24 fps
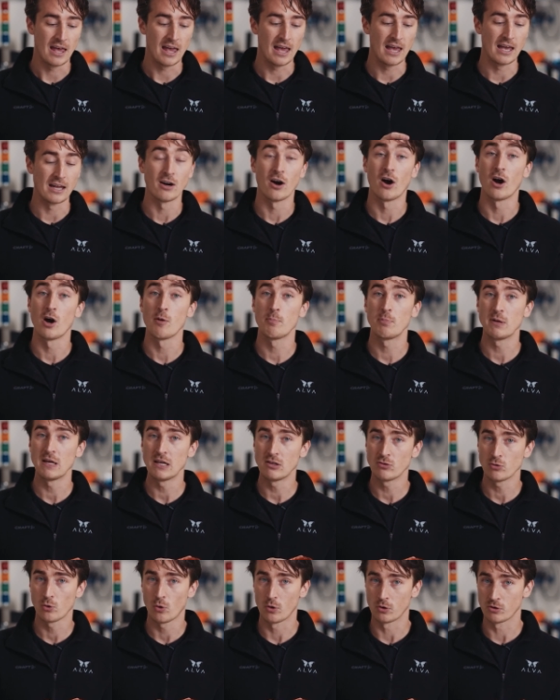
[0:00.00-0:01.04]
and higher
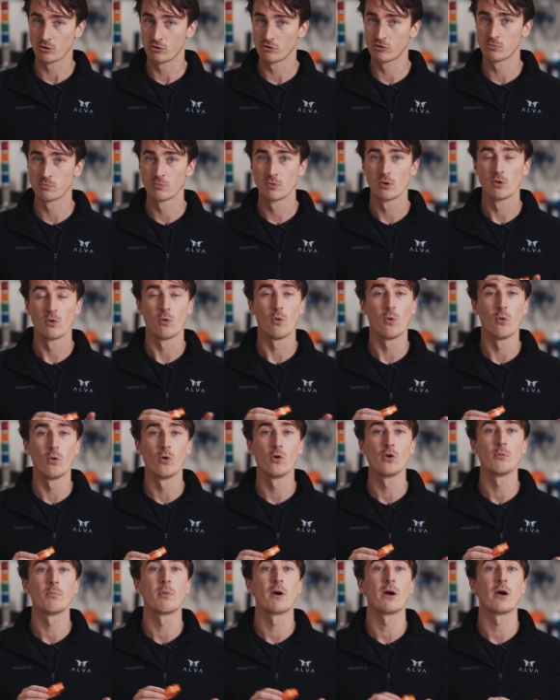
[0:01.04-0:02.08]
peak torques,
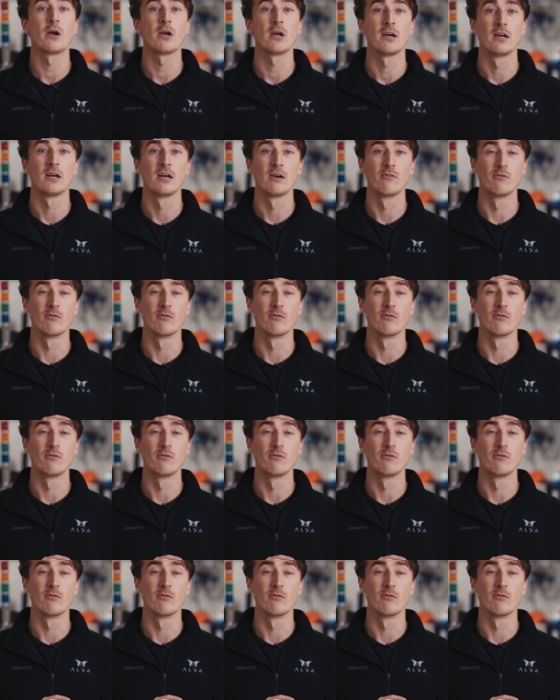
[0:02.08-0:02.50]
all by